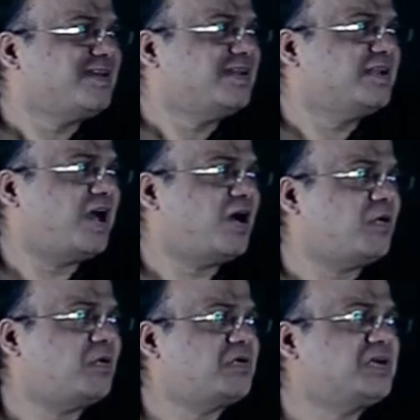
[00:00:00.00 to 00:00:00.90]

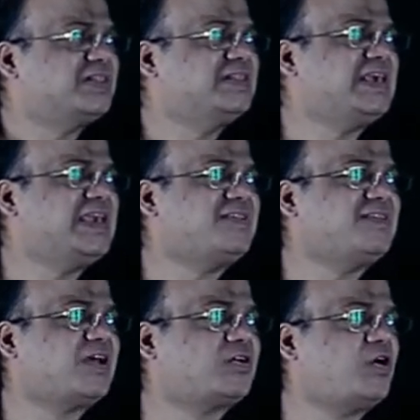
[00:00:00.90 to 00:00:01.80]
Now, these
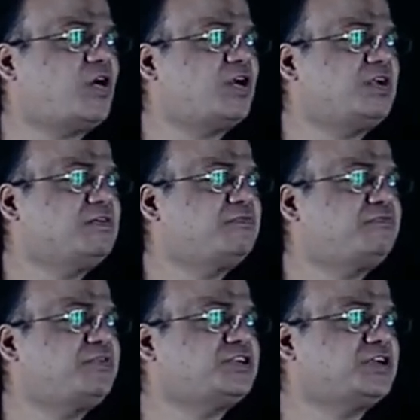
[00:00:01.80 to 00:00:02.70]
are called
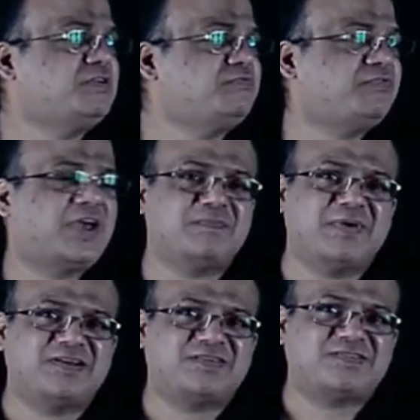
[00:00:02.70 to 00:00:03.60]
fission
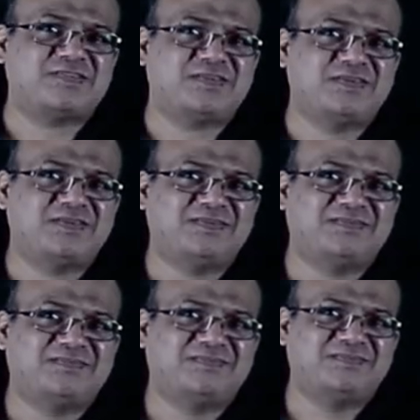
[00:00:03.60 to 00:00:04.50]
fragments.
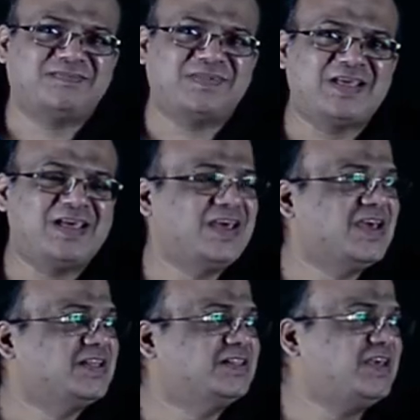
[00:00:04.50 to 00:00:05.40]

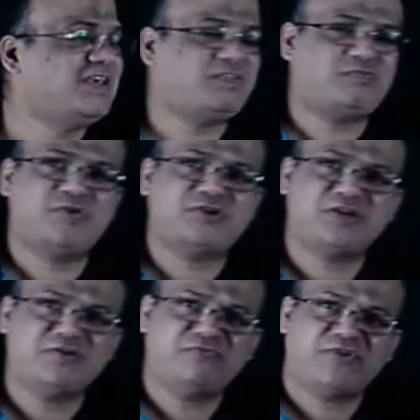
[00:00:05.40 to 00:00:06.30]
These
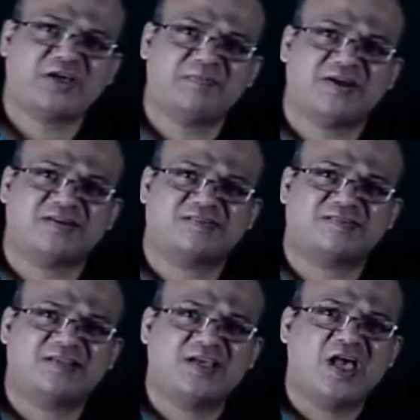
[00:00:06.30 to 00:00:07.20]
fission
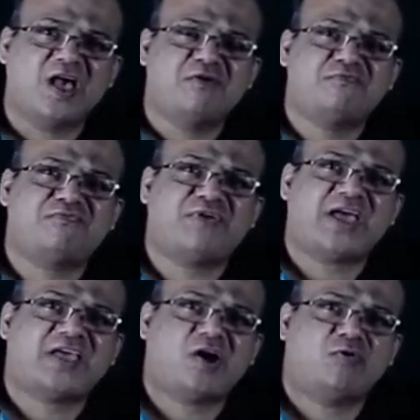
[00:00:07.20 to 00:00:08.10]
fragments
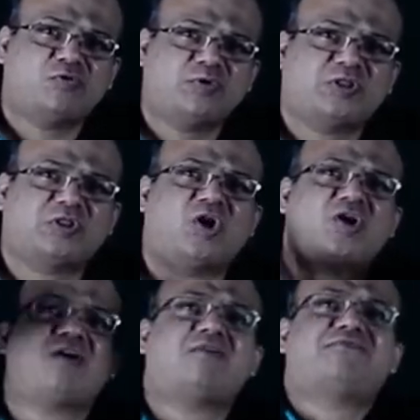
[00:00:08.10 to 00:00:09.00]
fly out with lot
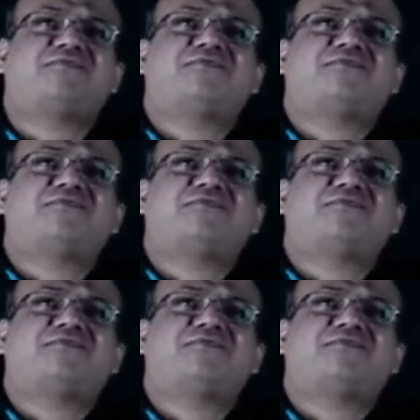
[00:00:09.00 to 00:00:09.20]
of